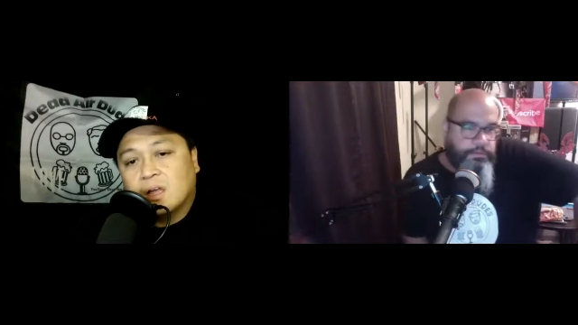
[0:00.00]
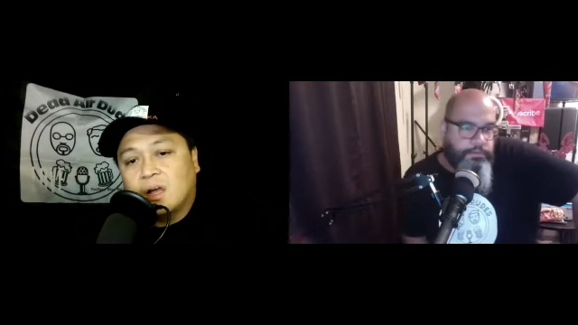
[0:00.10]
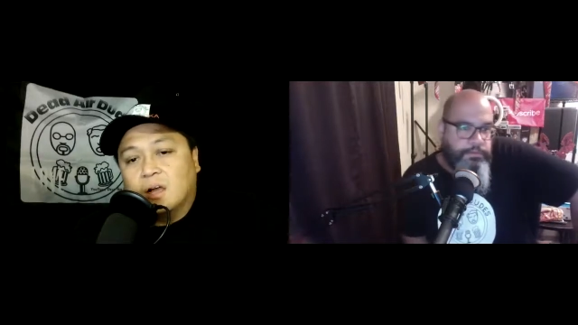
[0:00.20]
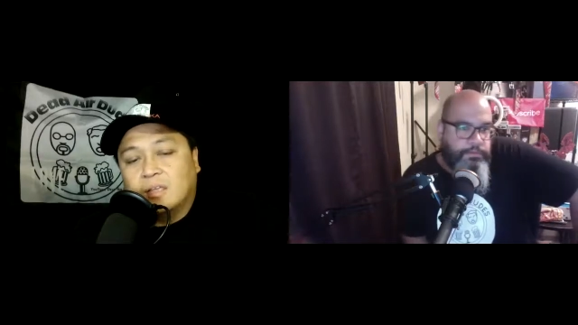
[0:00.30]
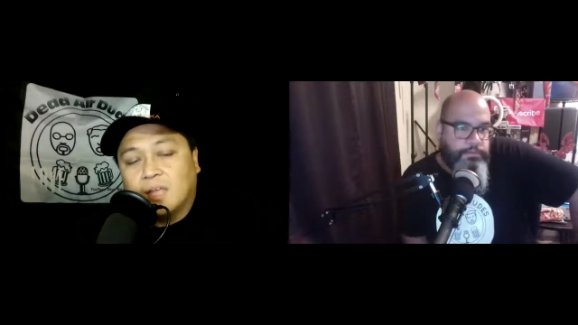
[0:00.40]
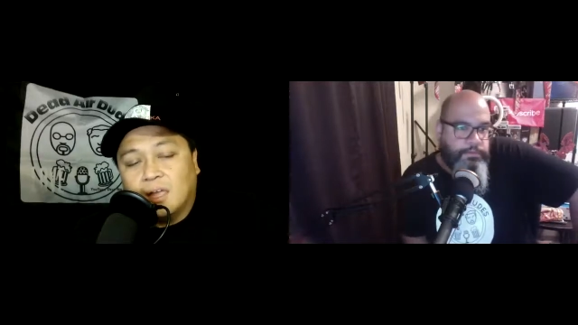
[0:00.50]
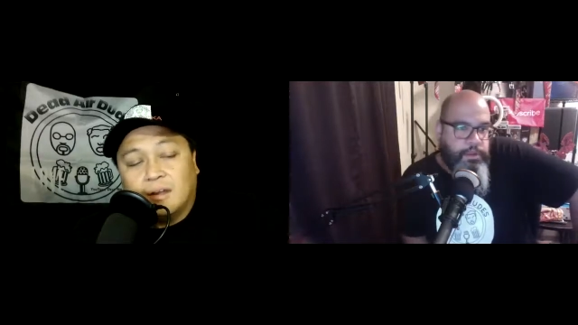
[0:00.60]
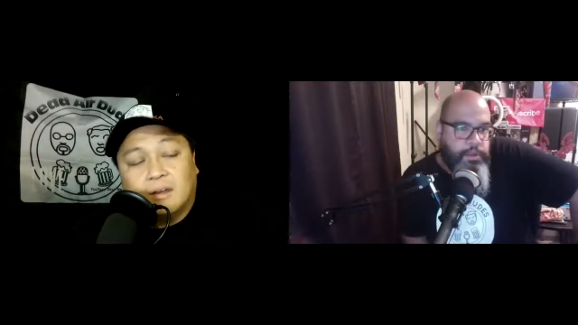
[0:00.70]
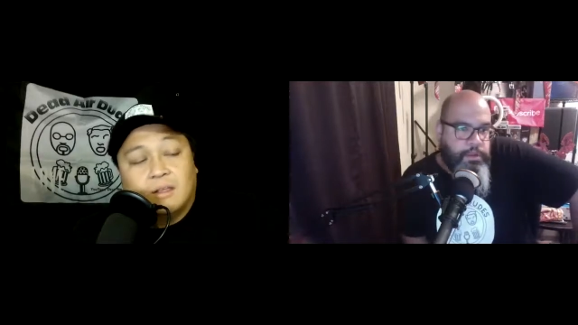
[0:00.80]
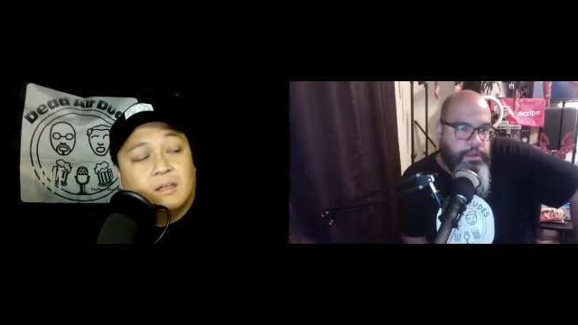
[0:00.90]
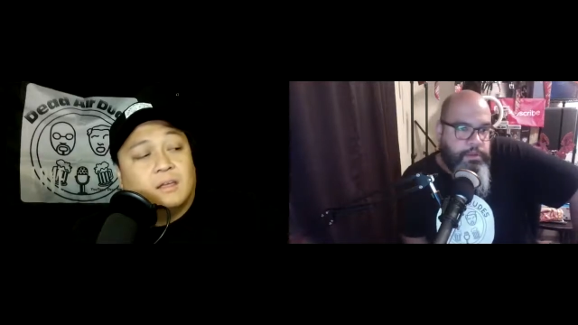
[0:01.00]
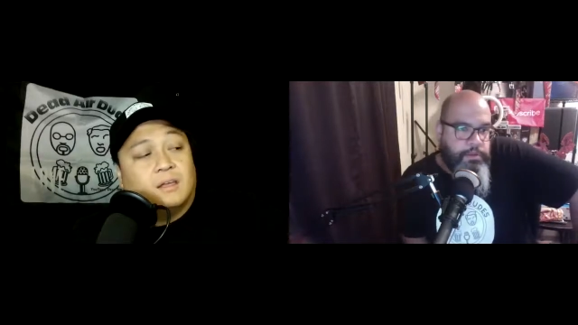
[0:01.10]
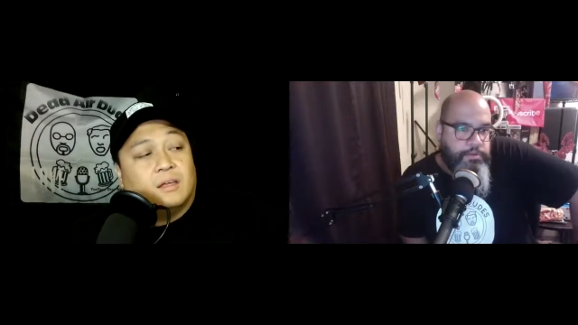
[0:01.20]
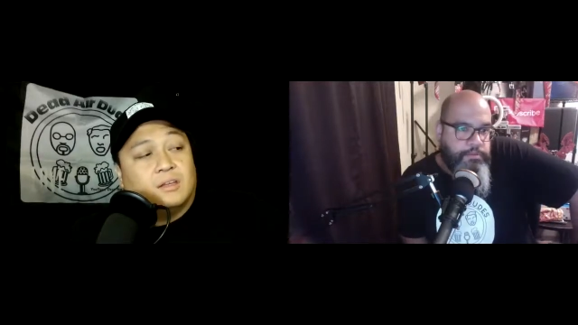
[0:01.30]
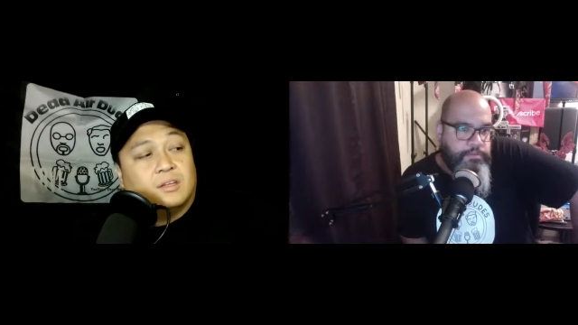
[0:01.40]
Speaker 1: Again,
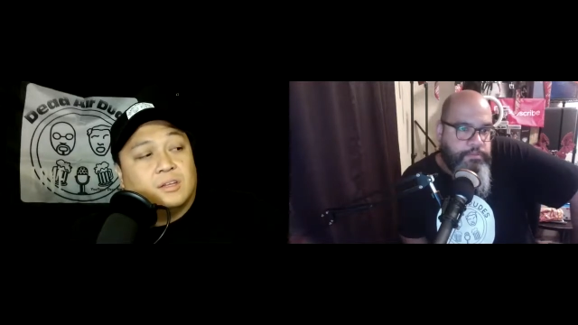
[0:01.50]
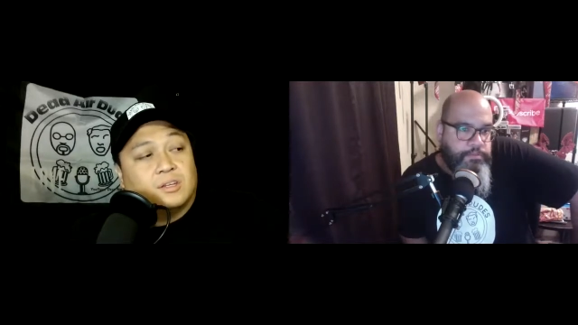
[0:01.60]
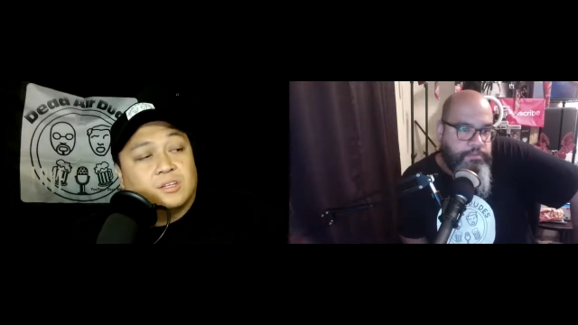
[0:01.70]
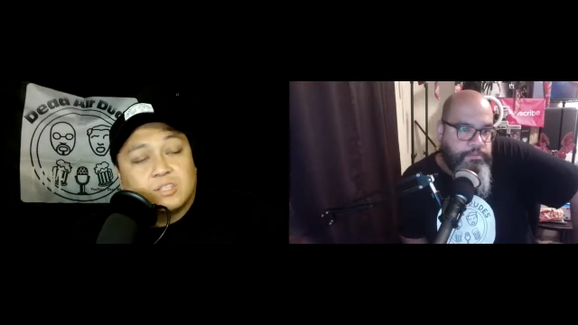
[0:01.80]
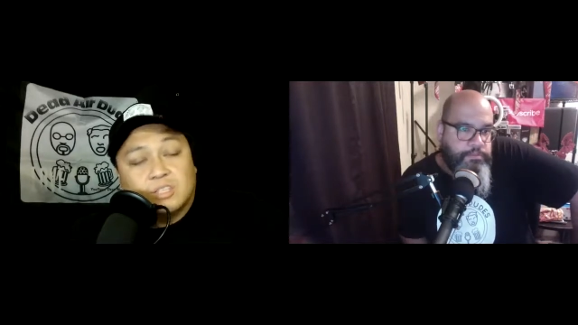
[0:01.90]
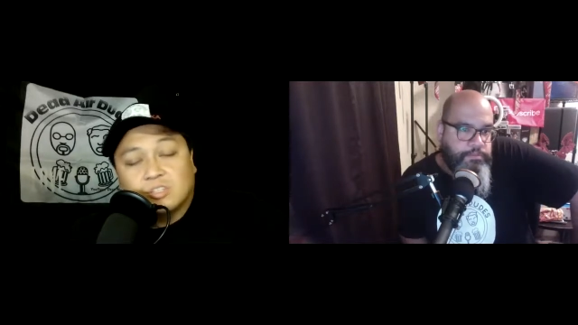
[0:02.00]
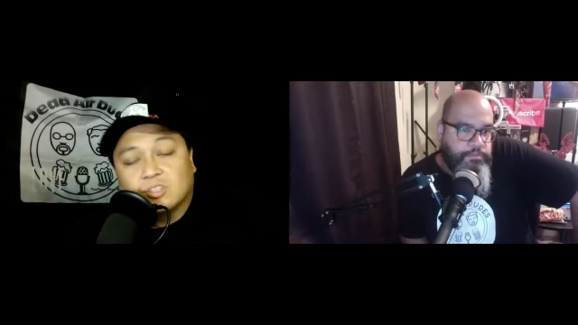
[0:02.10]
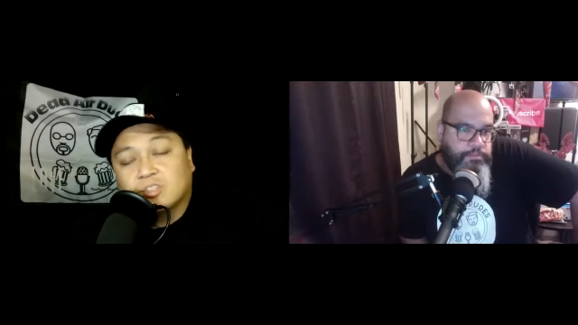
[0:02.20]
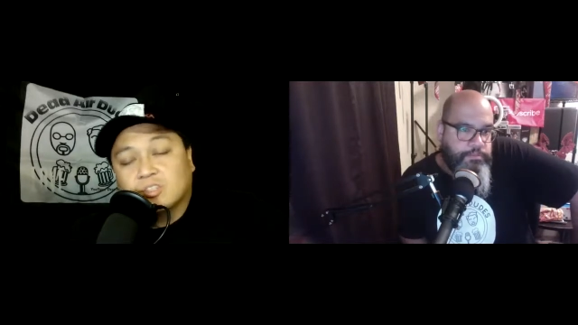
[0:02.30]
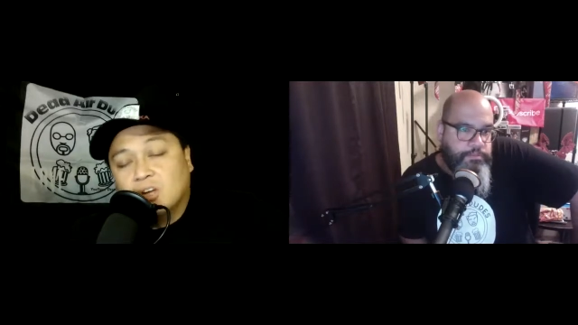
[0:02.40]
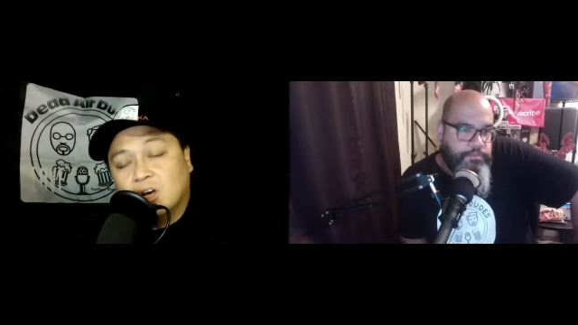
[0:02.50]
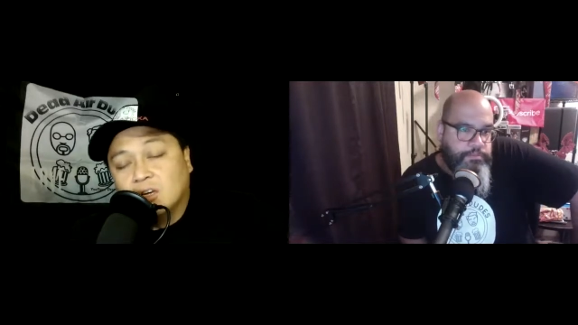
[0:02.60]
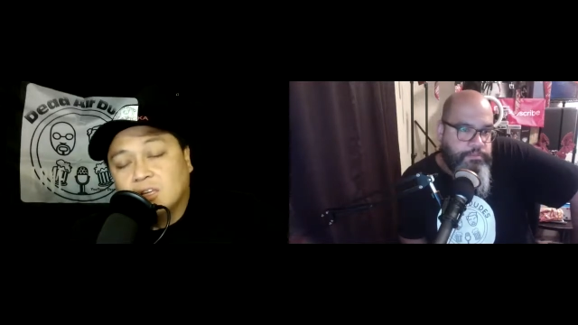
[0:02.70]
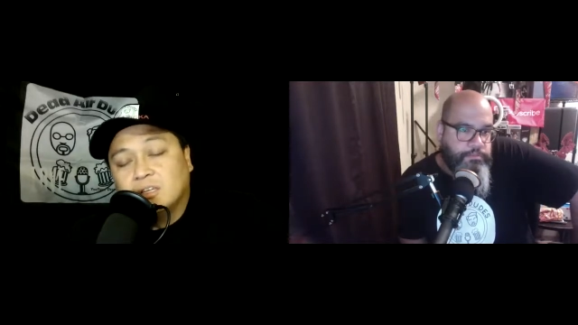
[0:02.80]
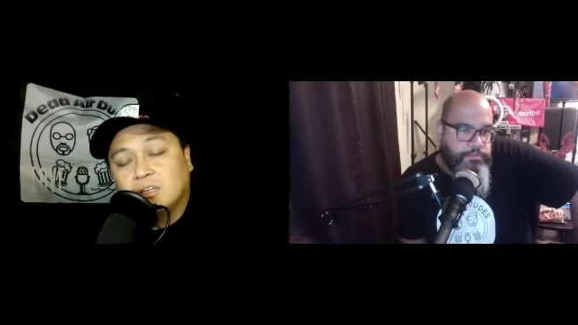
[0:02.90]
she's such a
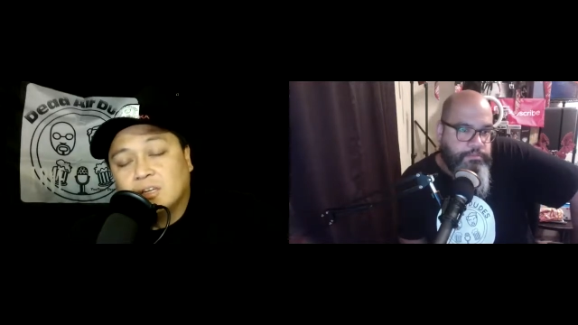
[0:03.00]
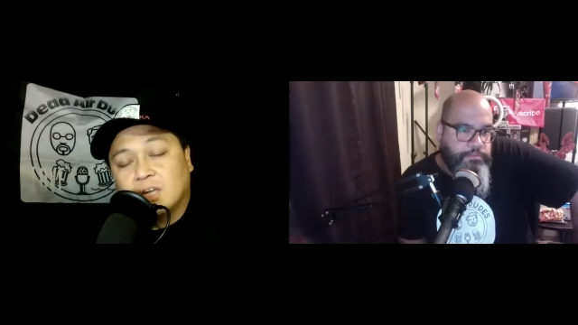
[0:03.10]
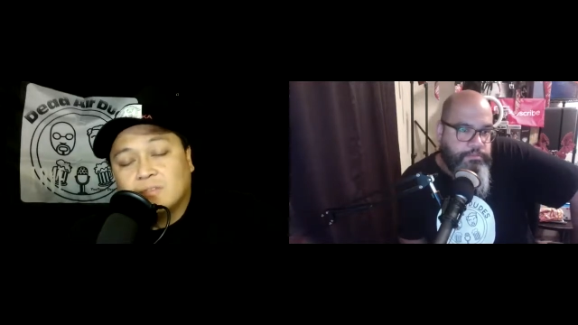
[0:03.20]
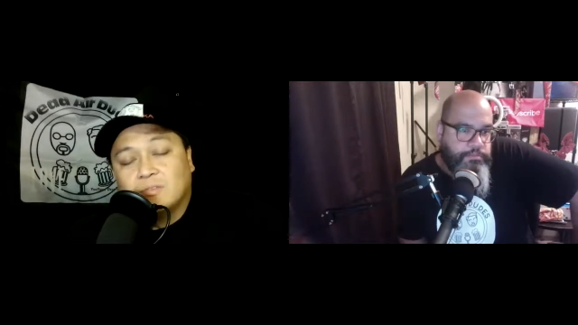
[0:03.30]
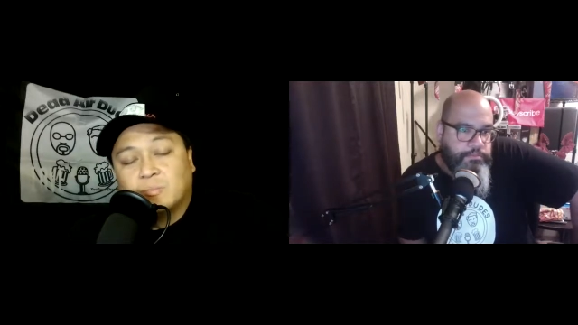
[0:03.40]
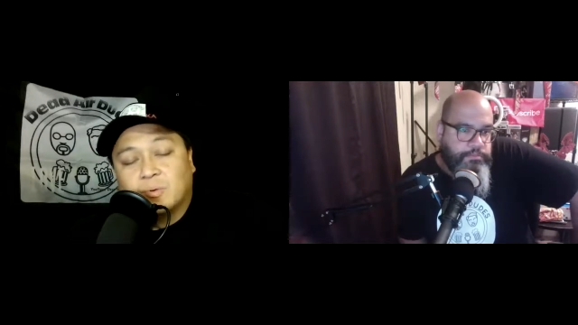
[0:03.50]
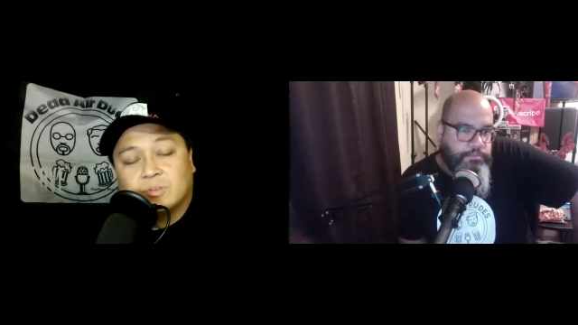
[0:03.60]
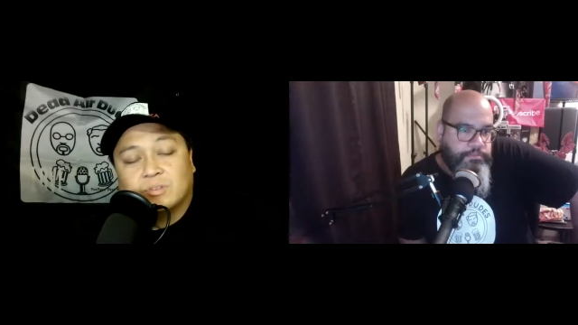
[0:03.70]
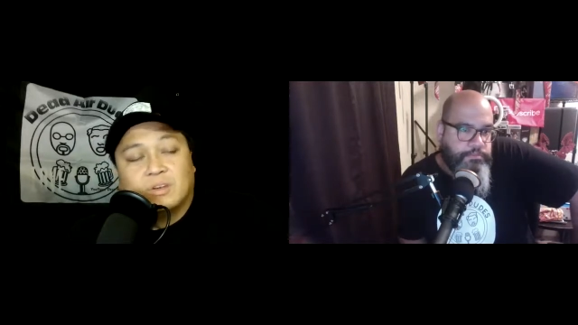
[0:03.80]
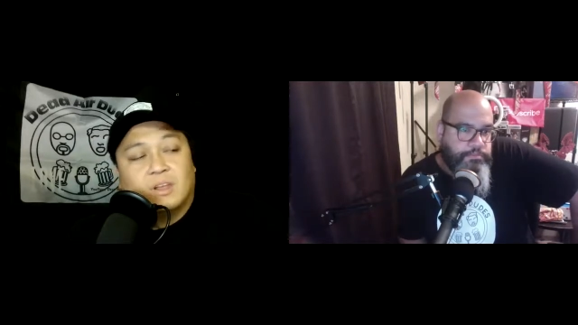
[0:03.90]
cunning, conniving person.